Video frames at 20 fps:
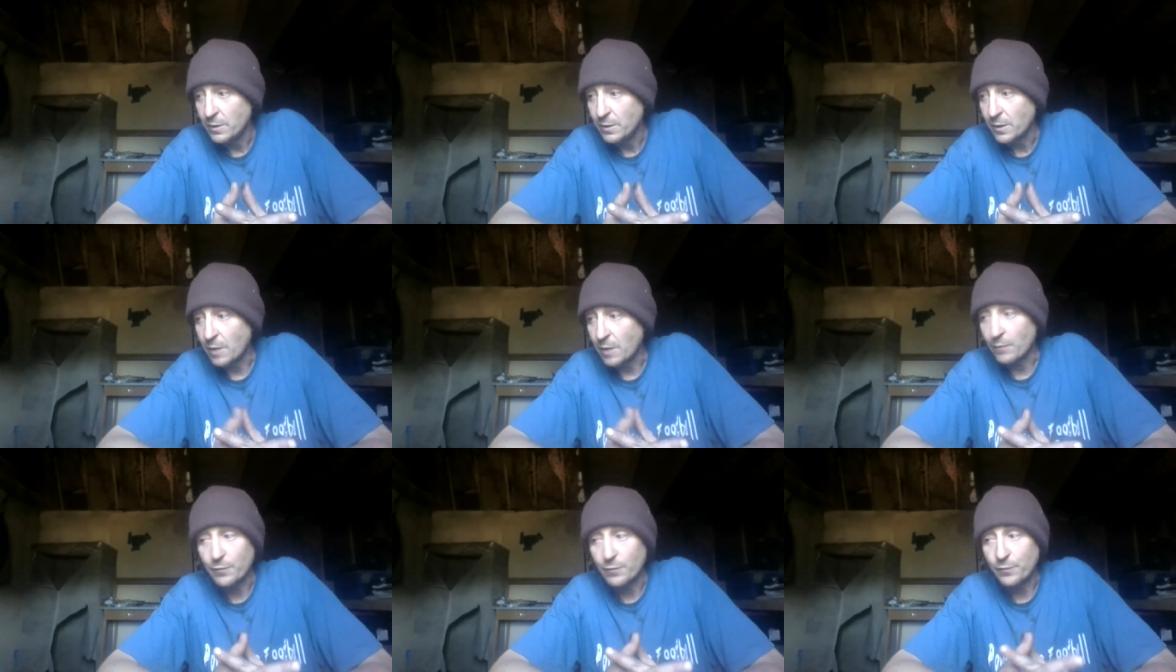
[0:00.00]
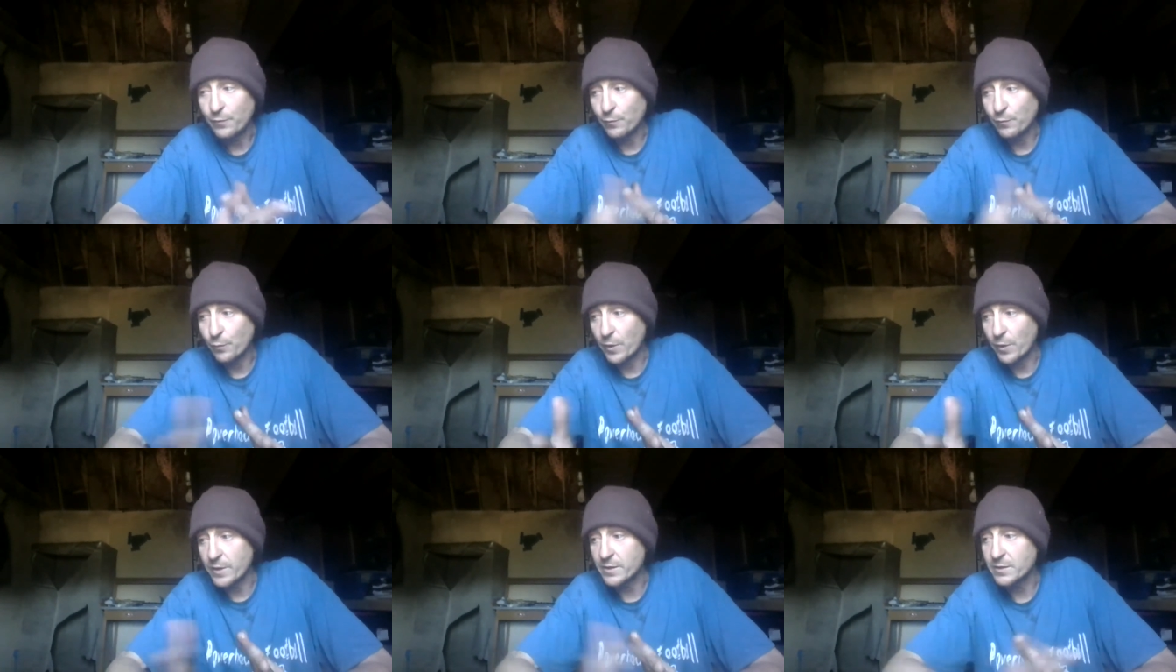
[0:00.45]
I've
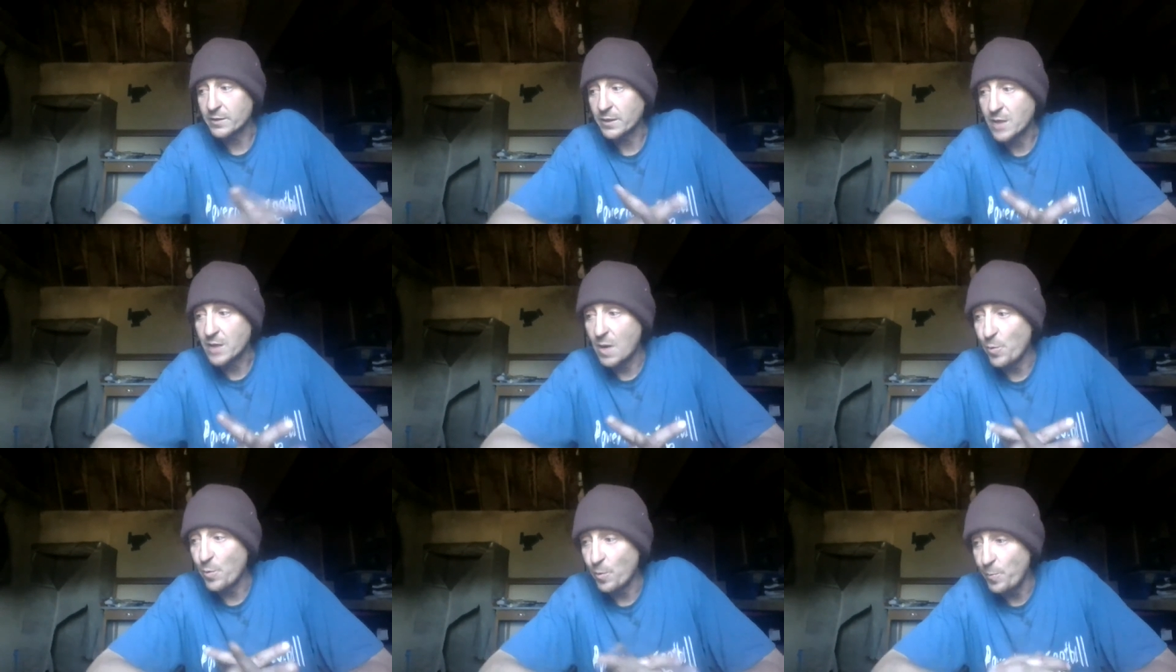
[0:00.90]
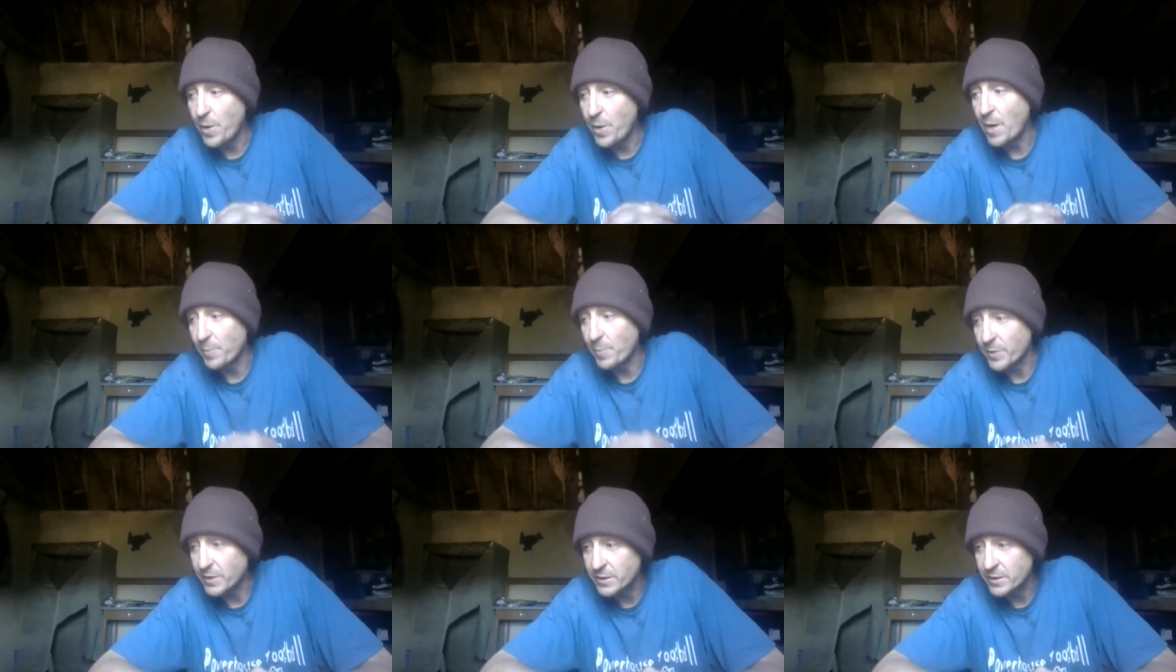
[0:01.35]
raised a couple of
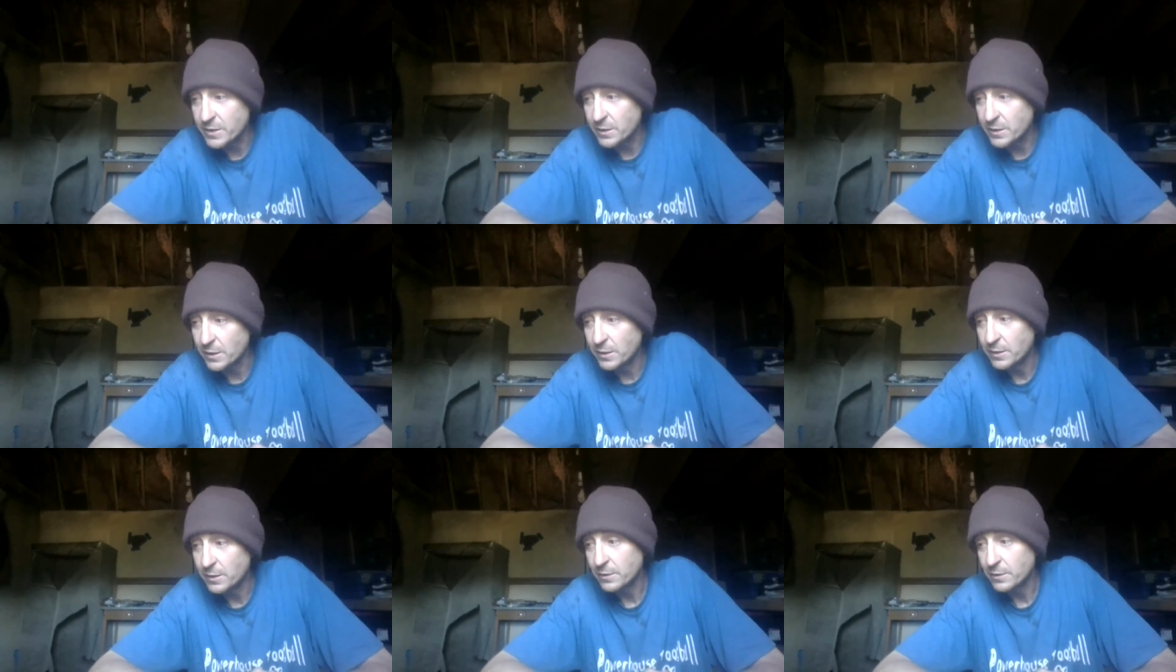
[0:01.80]
puppies,